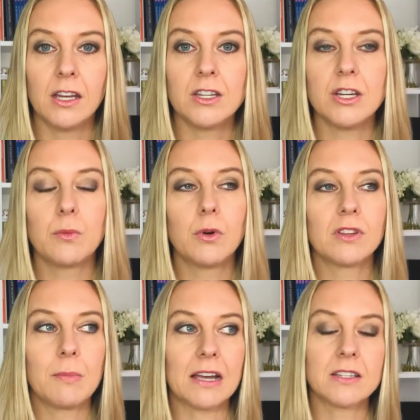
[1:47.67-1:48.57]
Do you
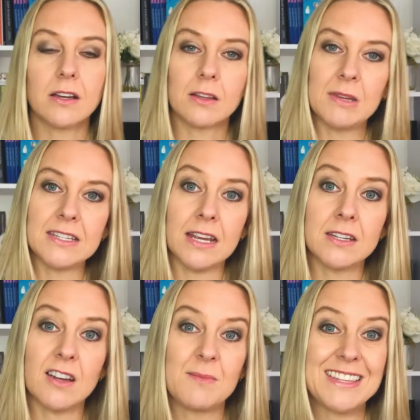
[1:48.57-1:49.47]
walk them back and tuck them in
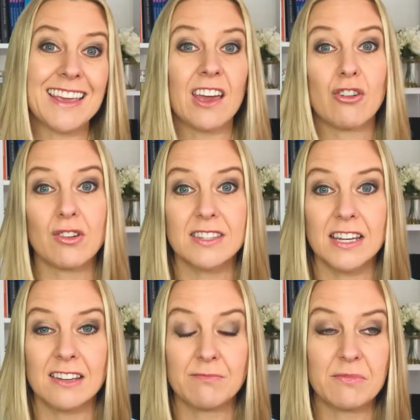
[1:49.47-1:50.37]
10 times, then get cross
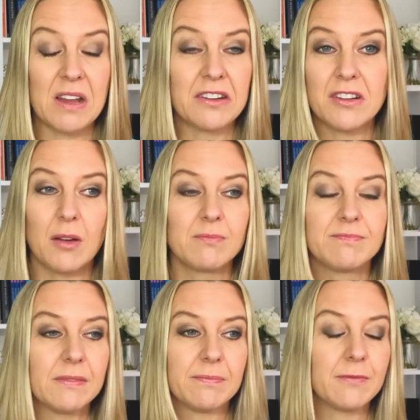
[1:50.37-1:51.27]
and end up
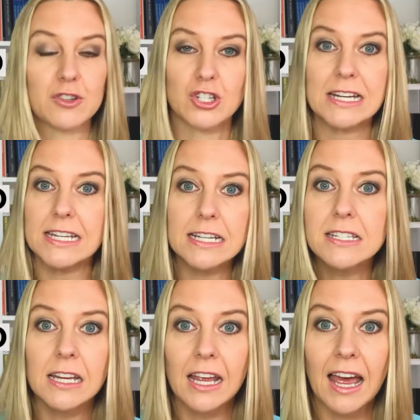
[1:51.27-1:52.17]
frustrated